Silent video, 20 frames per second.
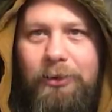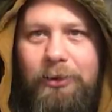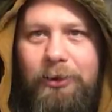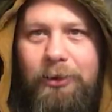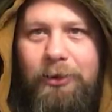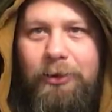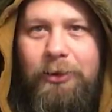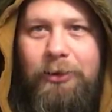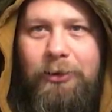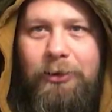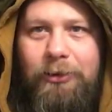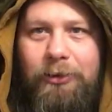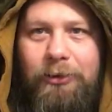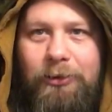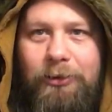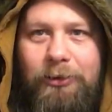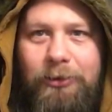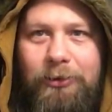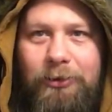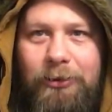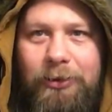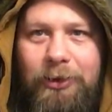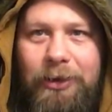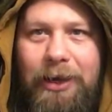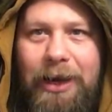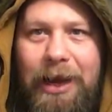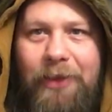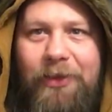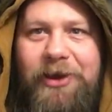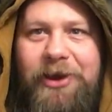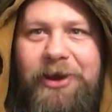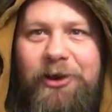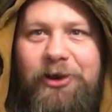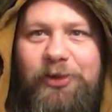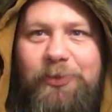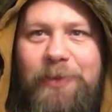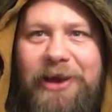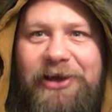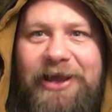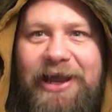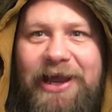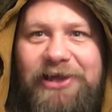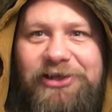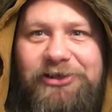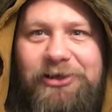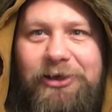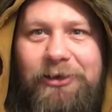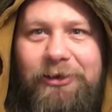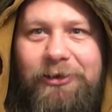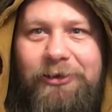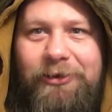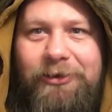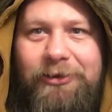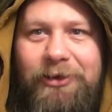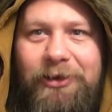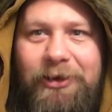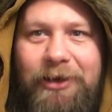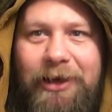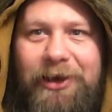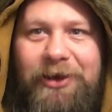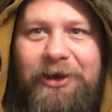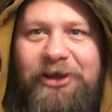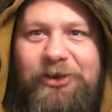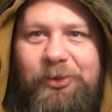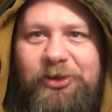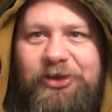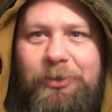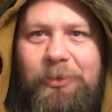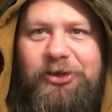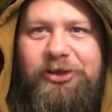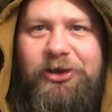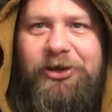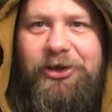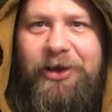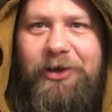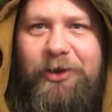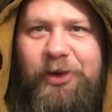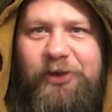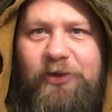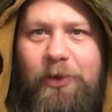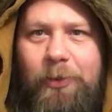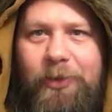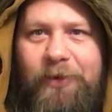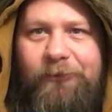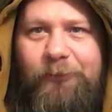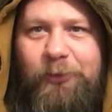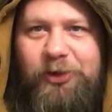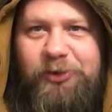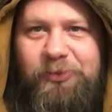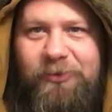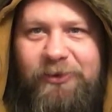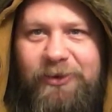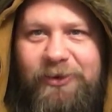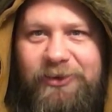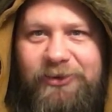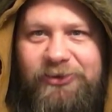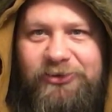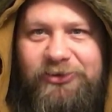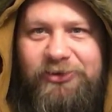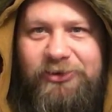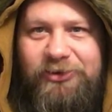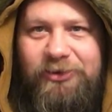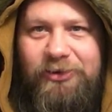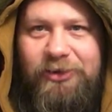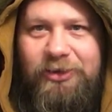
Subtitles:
Oh. And then he goes back to Asgard and does what someone should have done in this film in the first place.